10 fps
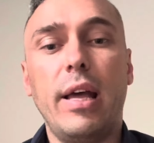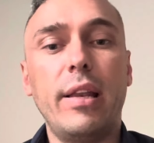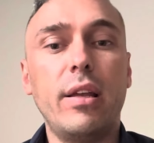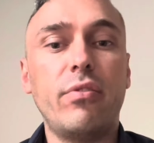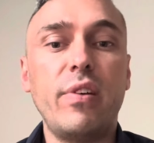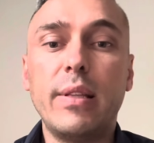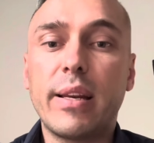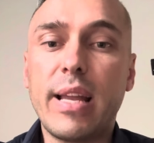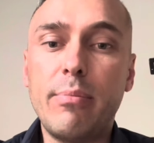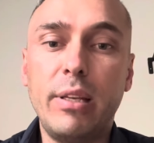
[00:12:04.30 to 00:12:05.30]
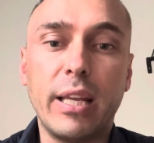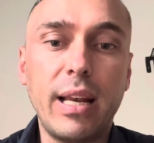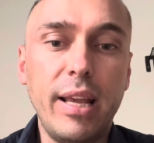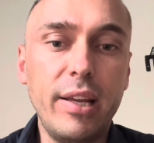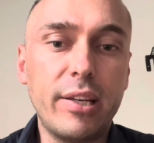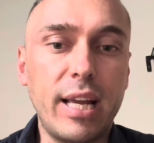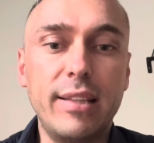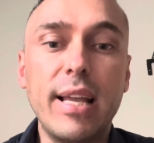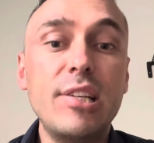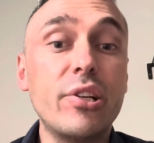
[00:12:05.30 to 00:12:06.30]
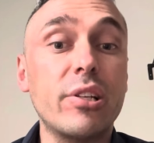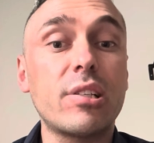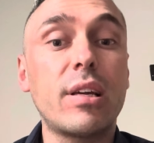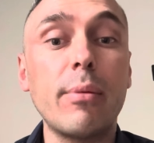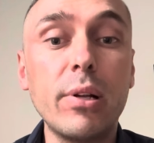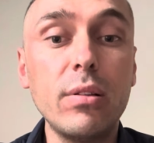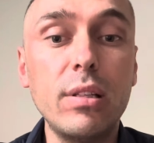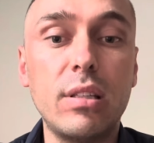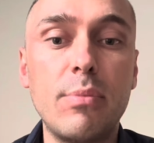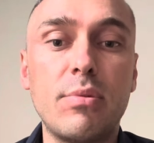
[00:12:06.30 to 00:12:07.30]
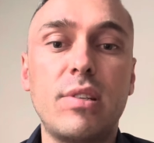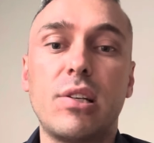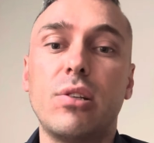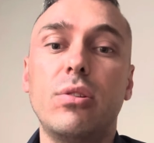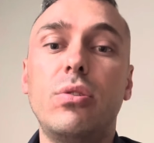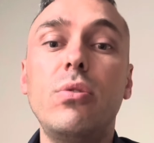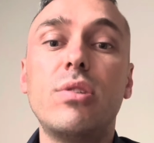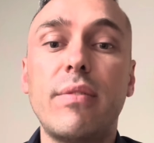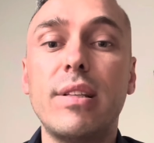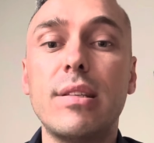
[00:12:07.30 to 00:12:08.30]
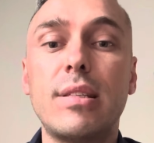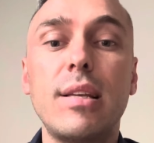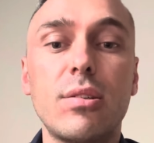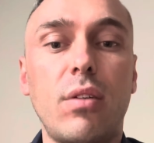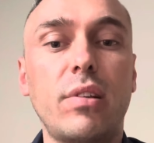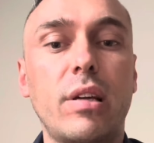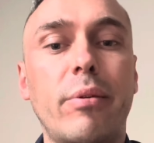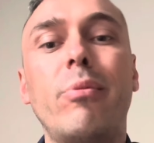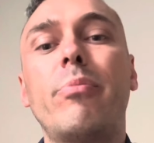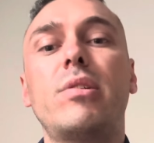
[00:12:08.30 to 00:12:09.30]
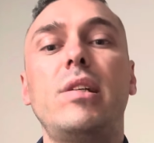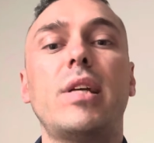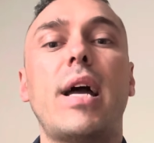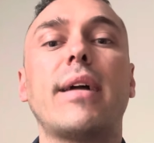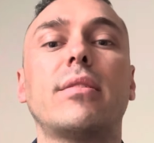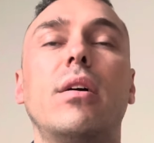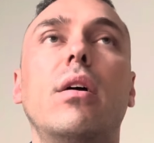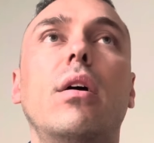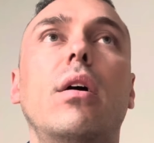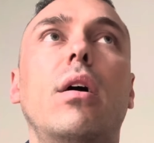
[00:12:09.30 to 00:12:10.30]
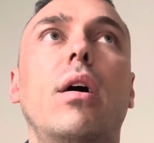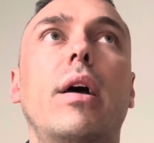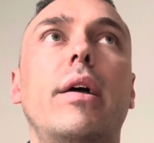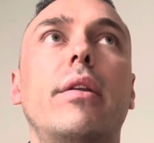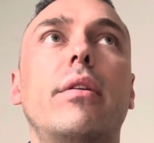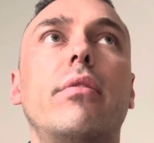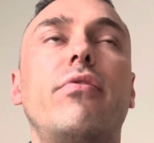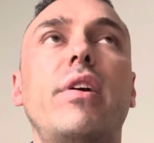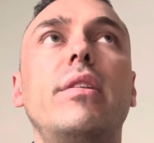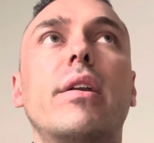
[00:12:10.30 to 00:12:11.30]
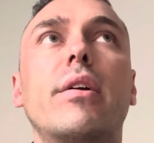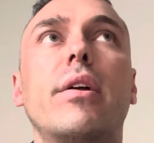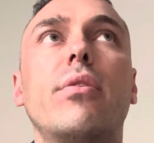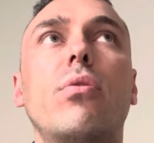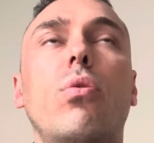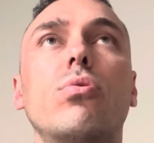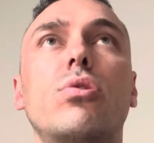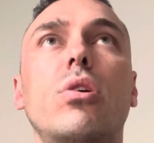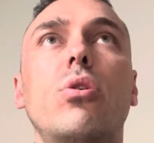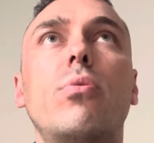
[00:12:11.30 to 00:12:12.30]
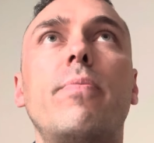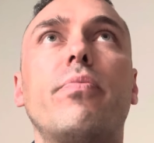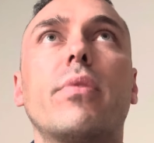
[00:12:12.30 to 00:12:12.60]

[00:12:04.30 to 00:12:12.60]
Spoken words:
an offender can be declared a dangerous criminal in terms of Section 276 of the Criminal Procedure Act. An offender can also